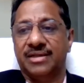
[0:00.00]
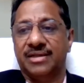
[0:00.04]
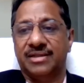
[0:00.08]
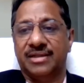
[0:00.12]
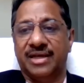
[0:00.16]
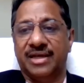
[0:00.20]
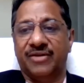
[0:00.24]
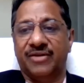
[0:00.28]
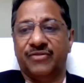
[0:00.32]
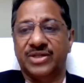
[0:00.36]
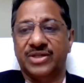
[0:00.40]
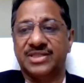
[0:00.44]
the
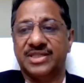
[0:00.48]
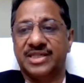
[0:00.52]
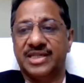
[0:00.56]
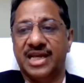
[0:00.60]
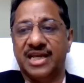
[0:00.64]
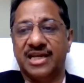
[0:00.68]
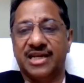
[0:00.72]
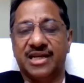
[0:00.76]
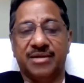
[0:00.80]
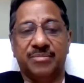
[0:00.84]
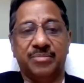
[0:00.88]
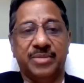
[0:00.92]
efforts
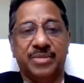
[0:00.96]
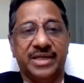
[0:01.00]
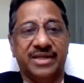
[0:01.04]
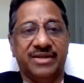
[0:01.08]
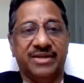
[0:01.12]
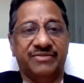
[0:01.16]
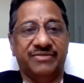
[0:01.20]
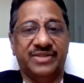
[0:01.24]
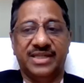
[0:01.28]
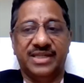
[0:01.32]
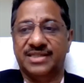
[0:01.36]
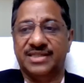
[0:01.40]
taken by
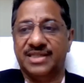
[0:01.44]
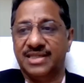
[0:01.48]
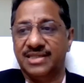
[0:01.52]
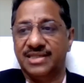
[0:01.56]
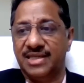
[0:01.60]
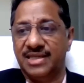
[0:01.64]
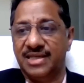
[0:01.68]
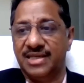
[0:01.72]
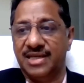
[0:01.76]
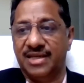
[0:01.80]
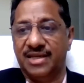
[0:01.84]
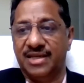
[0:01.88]
F T C
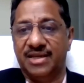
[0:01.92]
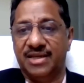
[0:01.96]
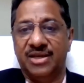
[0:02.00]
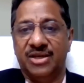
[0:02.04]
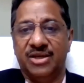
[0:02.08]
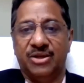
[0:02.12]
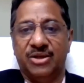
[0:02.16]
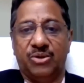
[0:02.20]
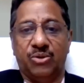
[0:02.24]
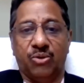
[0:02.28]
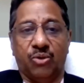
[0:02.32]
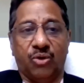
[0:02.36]
C I
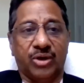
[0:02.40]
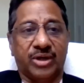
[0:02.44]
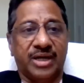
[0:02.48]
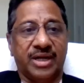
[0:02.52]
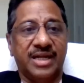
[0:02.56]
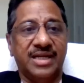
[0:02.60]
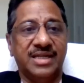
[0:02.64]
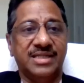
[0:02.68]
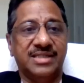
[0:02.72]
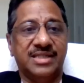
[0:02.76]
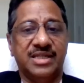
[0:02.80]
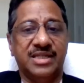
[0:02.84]
to
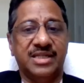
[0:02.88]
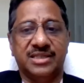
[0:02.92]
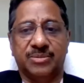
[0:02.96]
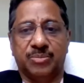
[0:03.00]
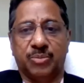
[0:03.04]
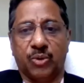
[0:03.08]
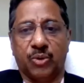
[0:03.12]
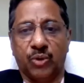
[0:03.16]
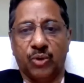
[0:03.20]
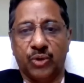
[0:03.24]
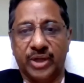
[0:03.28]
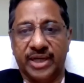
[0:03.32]
organize this
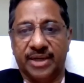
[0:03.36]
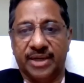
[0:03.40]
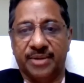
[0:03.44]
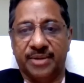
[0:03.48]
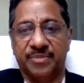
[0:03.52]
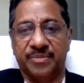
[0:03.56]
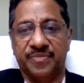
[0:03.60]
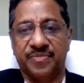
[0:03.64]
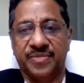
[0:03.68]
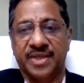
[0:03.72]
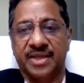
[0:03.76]
program